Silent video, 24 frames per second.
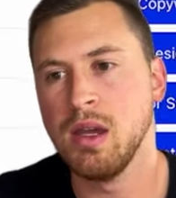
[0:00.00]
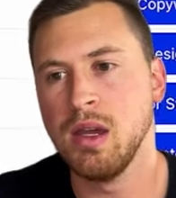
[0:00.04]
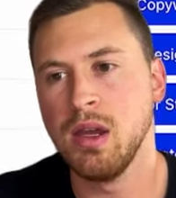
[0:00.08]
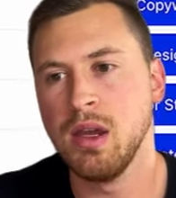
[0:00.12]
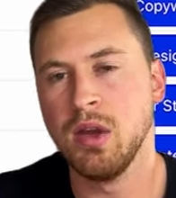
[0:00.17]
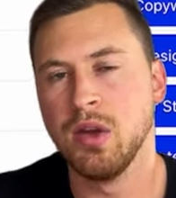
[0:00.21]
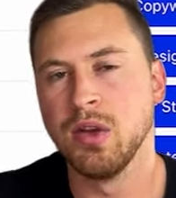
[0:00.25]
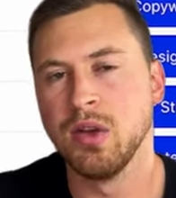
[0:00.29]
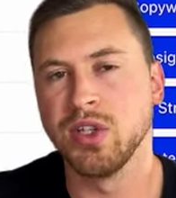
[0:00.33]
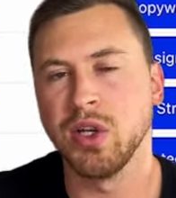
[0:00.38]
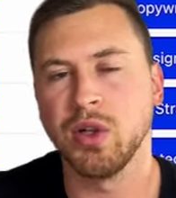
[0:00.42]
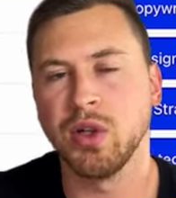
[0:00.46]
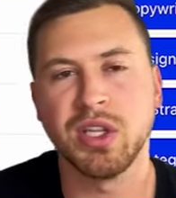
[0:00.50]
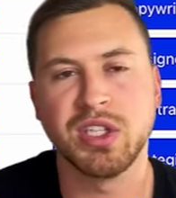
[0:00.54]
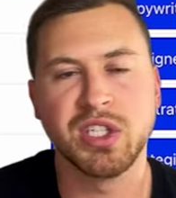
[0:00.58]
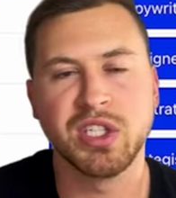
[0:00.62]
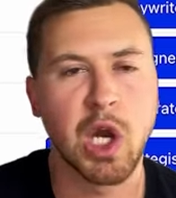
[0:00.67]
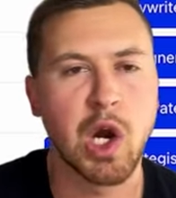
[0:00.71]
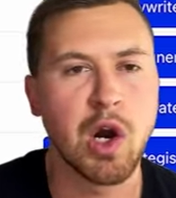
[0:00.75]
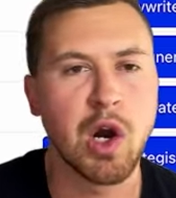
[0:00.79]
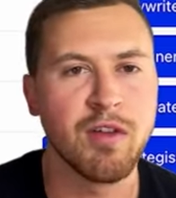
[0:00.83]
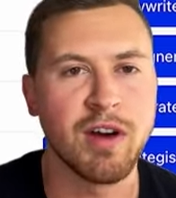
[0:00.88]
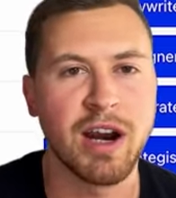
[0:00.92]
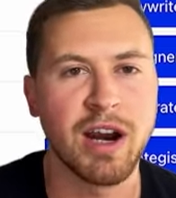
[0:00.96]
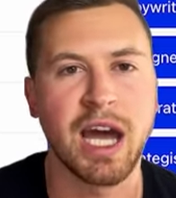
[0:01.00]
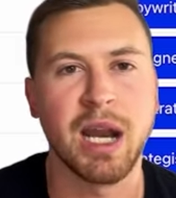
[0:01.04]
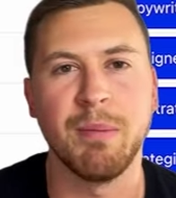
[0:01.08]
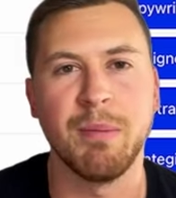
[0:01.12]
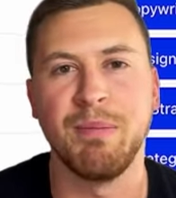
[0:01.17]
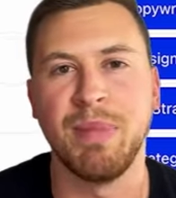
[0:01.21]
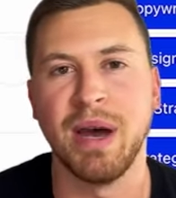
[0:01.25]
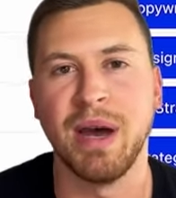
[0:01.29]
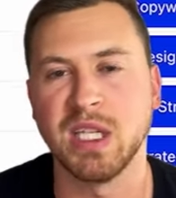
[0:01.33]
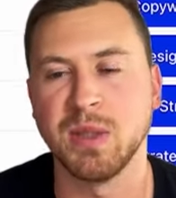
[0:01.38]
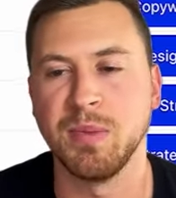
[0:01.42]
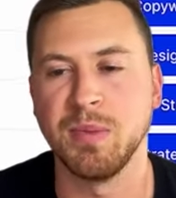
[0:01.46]
So let's go over how to
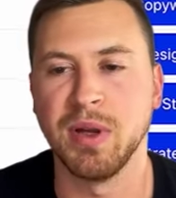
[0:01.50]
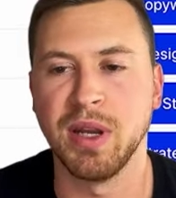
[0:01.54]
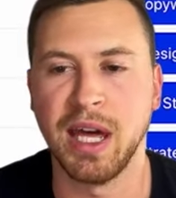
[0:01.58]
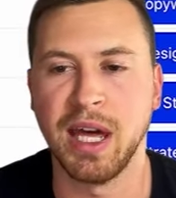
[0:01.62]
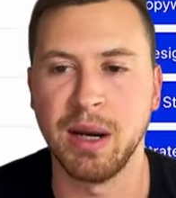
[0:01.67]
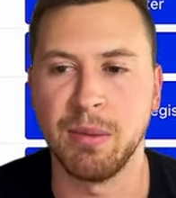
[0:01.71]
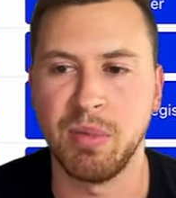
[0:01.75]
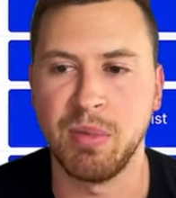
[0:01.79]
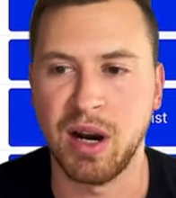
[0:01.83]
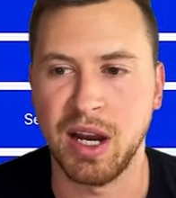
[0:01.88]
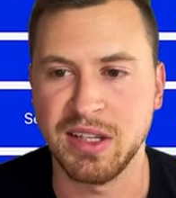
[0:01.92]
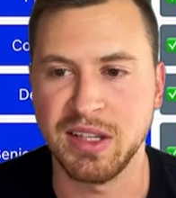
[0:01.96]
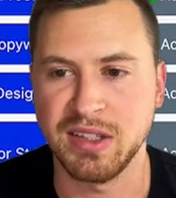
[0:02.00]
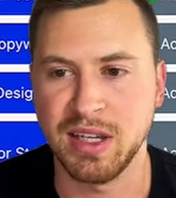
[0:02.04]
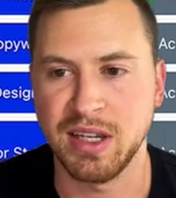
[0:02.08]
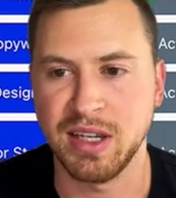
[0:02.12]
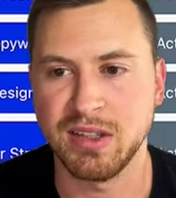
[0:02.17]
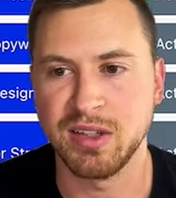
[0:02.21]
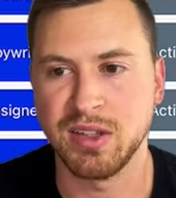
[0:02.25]
best build out a process.